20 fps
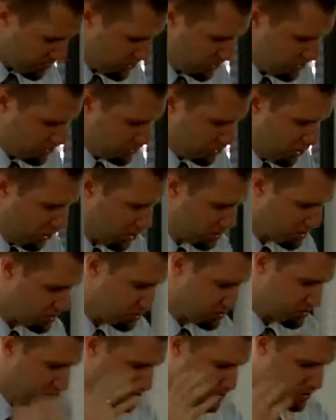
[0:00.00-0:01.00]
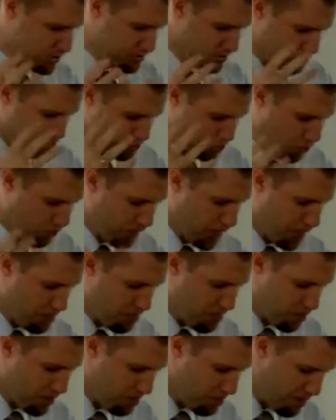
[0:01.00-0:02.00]
he starts talking
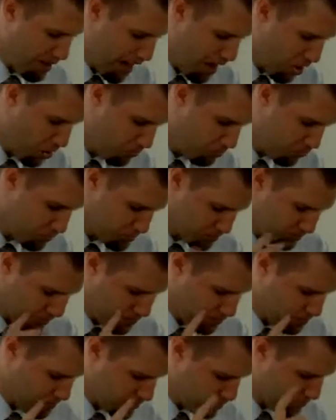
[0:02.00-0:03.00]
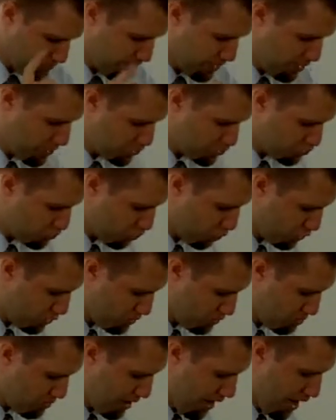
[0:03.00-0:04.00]
about a parable. It's a very
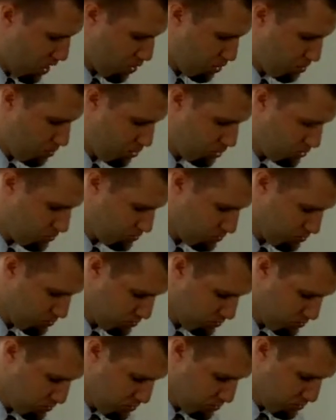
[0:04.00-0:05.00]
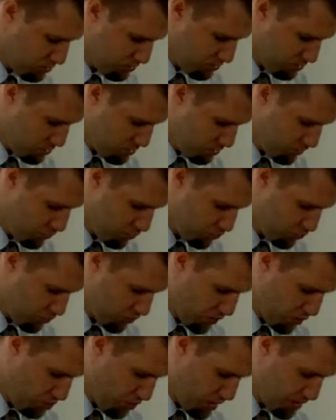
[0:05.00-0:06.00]
short parable. Verse
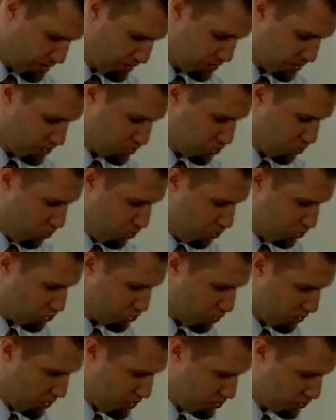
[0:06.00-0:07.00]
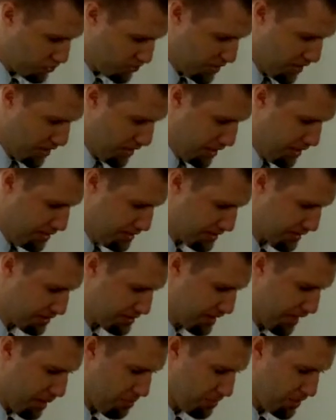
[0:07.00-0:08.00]
31, he says, so also when you see these
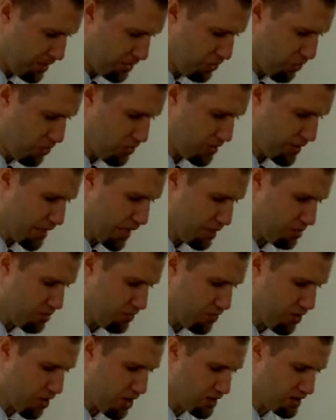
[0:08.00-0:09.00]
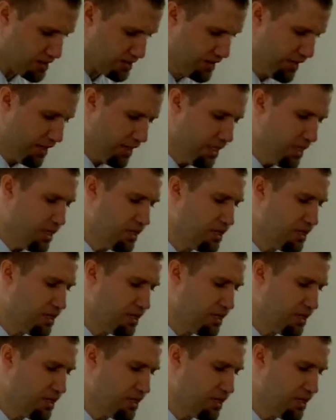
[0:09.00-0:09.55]
things happening, know that the kingdom of God is near.